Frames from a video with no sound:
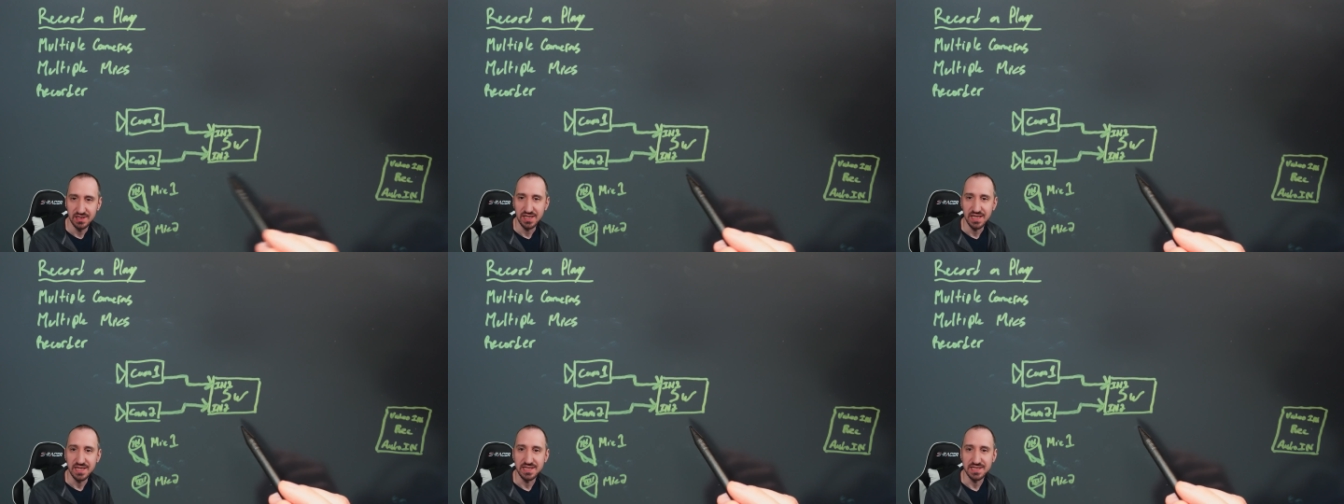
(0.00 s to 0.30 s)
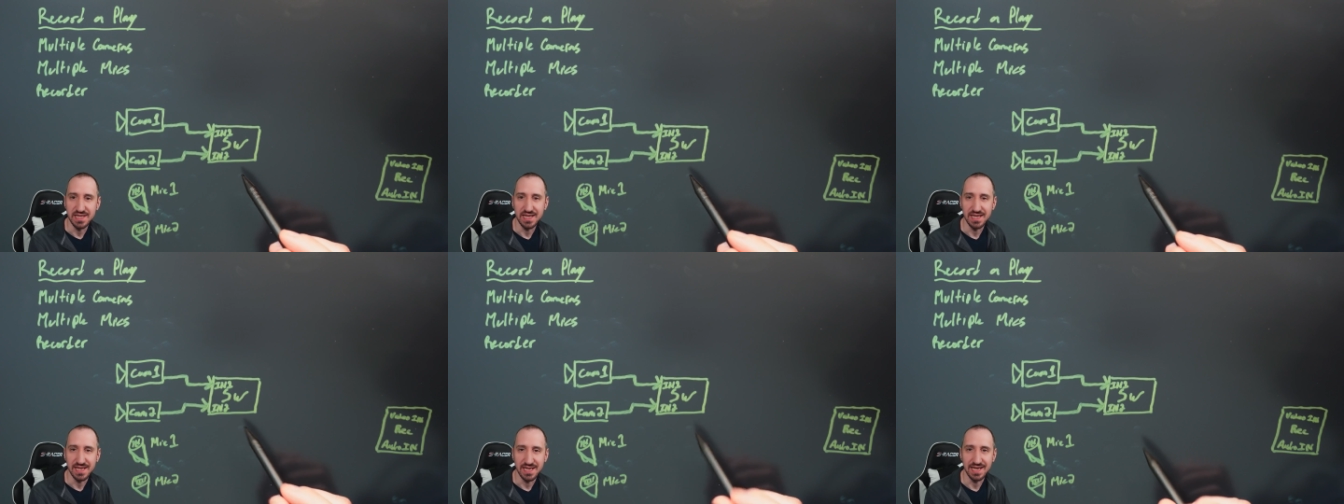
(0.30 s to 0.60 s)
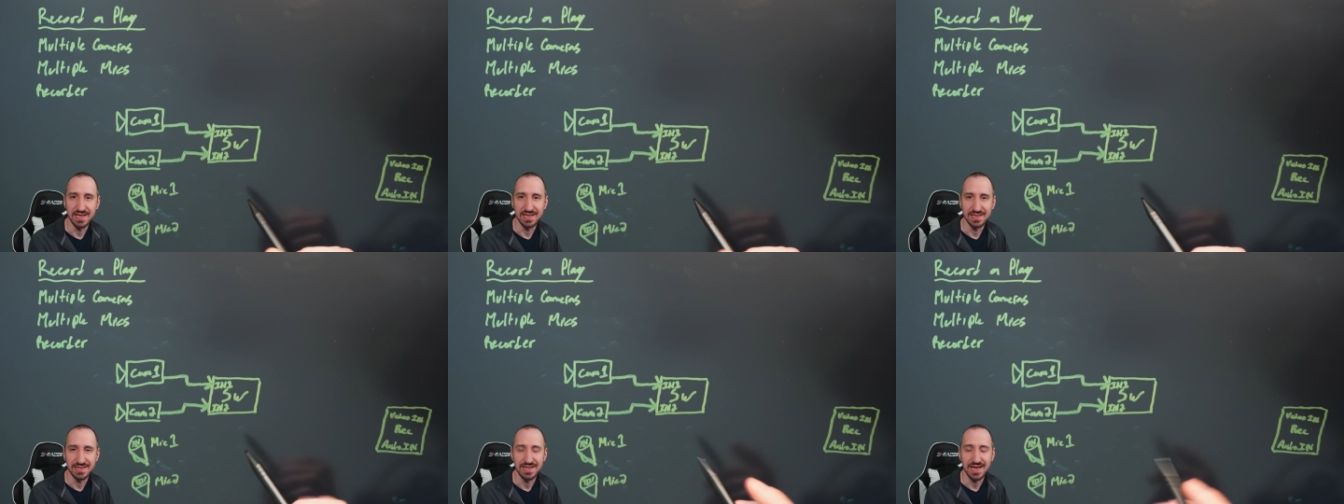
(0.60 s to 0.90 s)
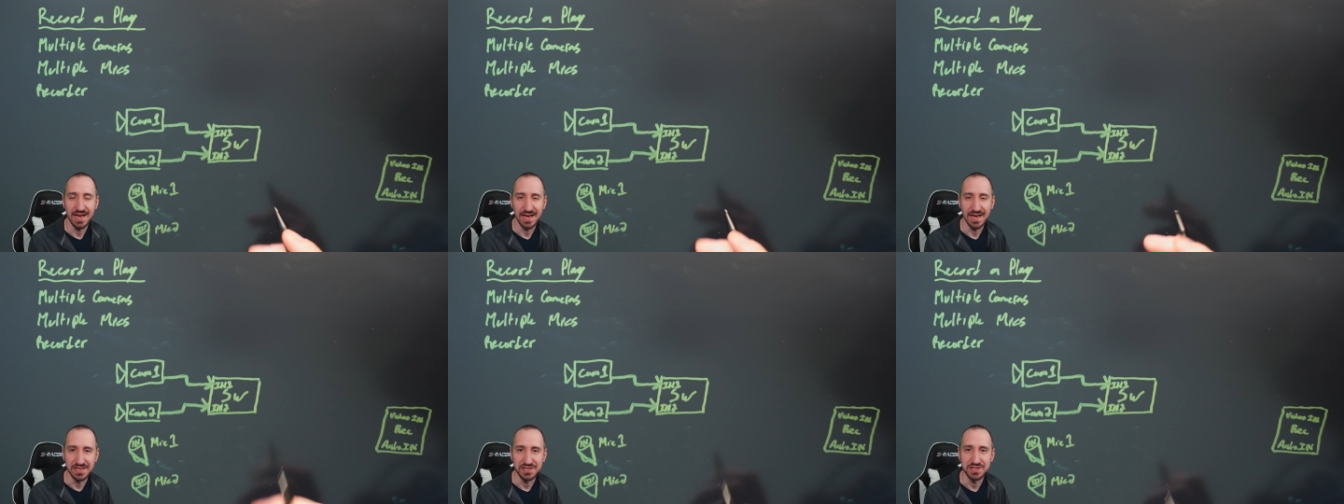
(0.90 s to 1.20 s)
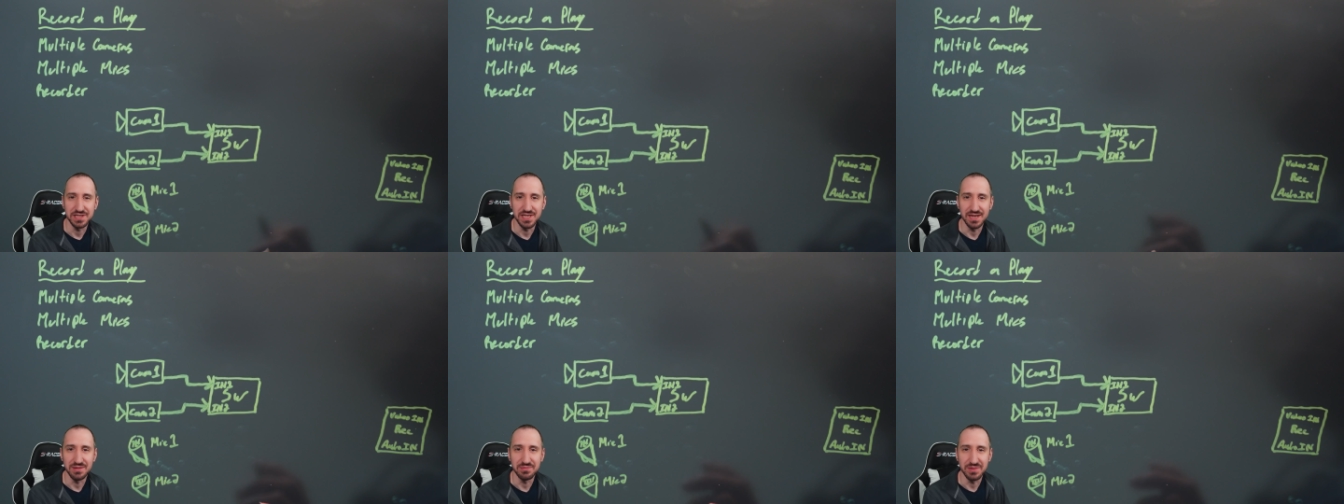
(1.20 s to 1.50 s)
can take in
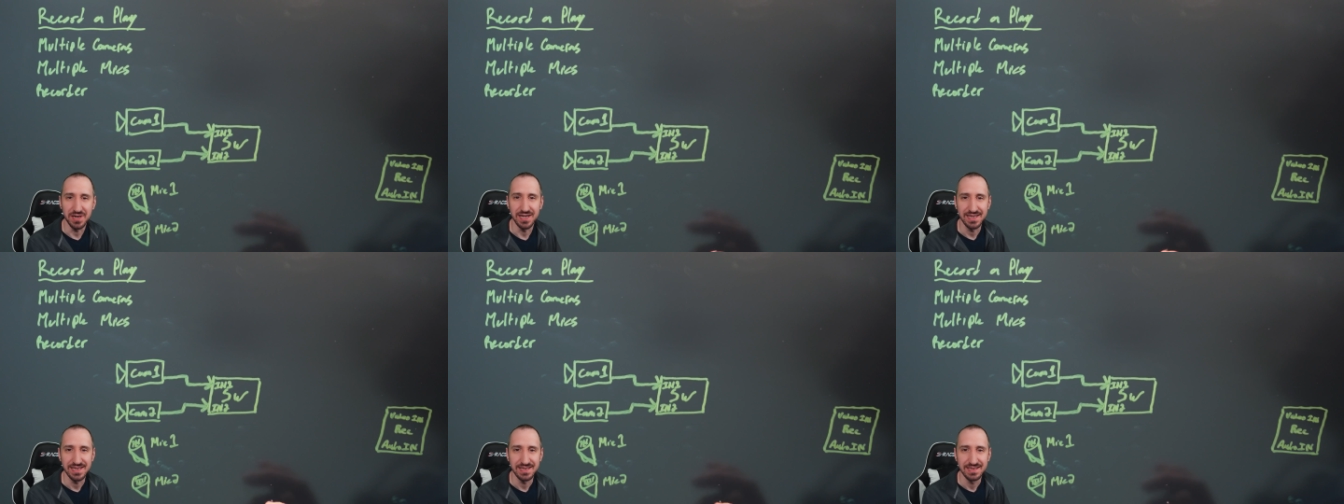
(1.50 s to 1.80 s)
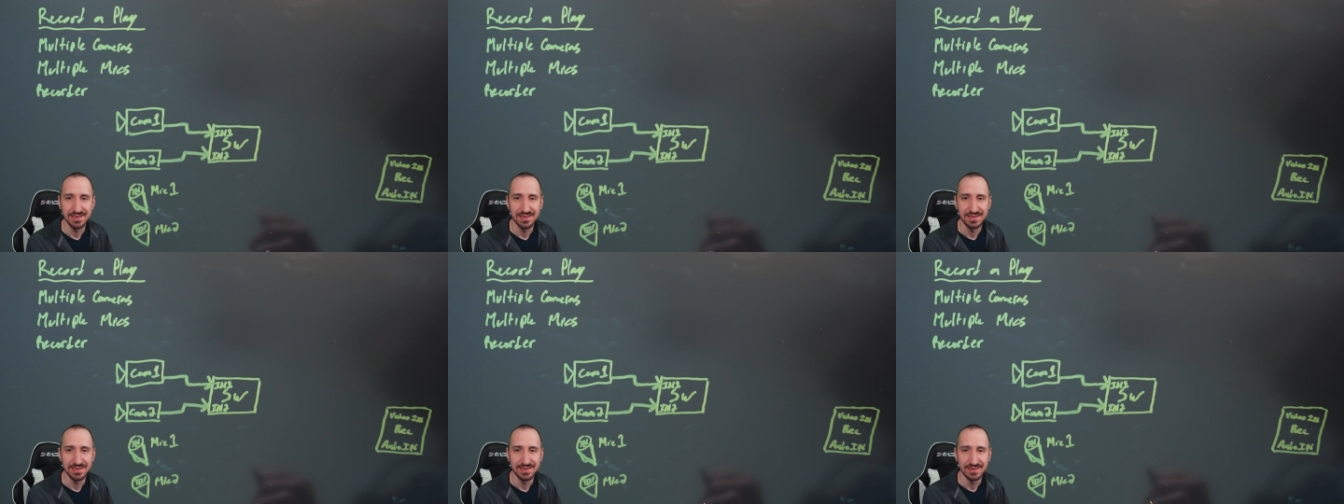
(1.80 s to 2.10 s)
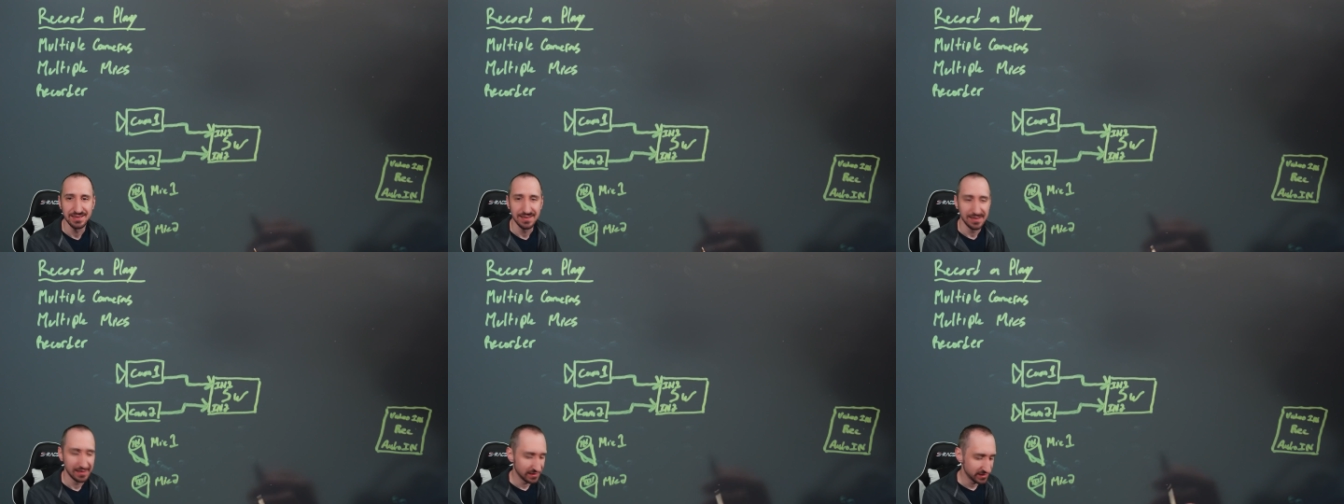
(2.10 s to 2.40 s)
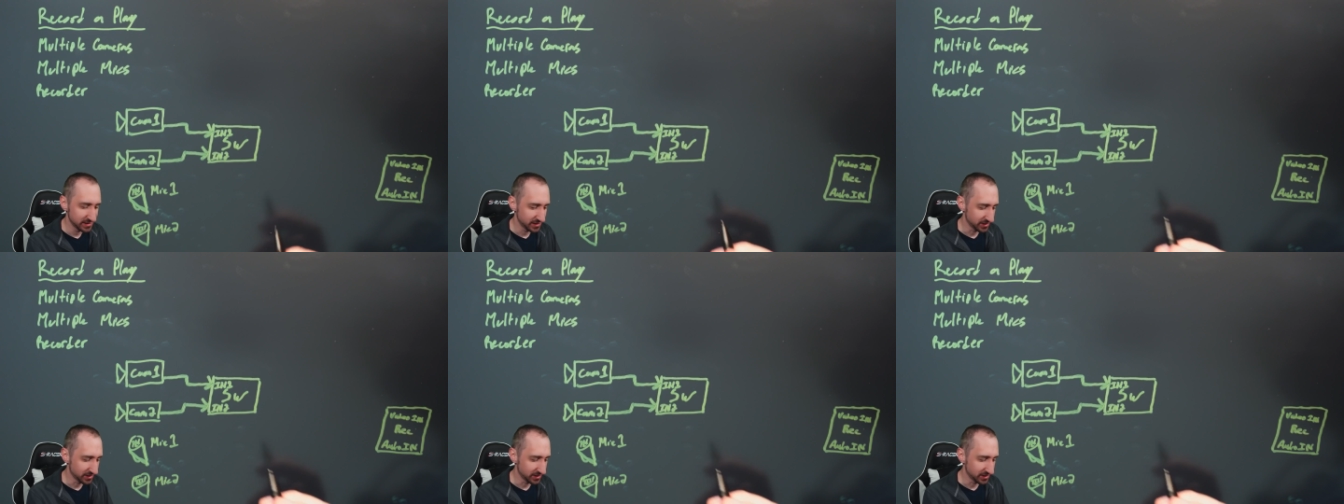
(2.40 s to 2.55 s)
HDMI.